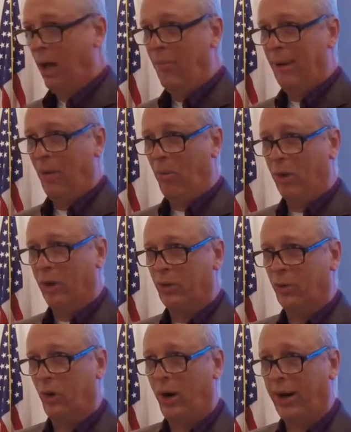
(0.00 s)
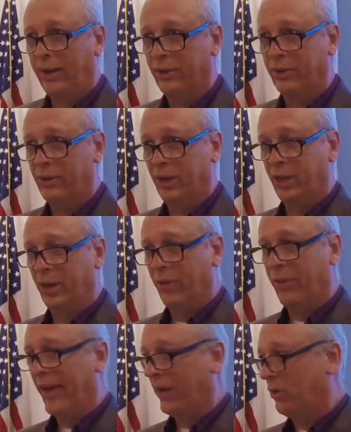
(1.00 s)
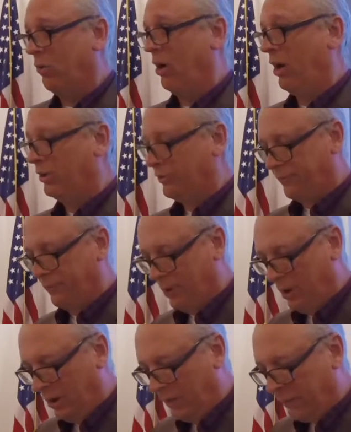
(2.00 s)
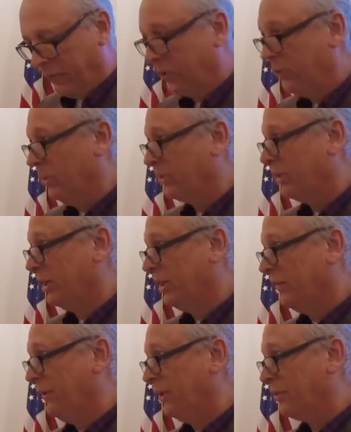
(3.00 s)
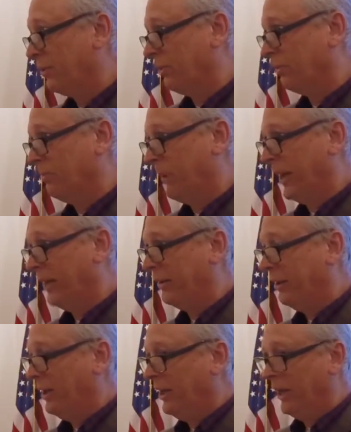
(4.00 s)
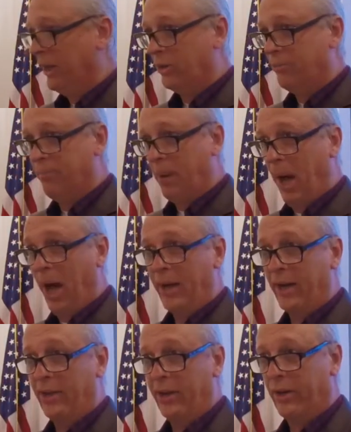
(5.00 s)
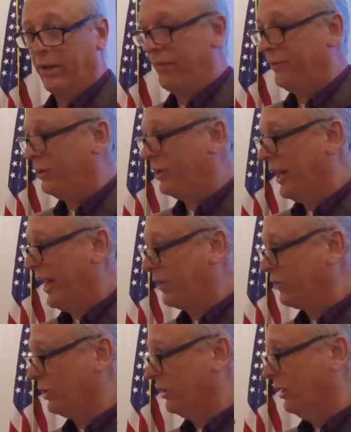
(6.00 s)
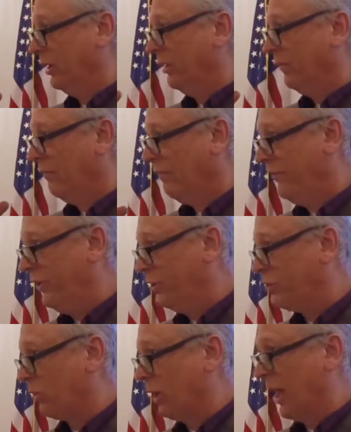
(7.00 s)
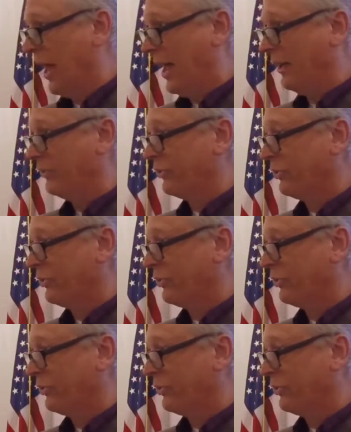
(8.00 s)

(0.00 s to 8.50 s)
about what Christ did on that cross for you as an individual by his body there, if you can actually visualize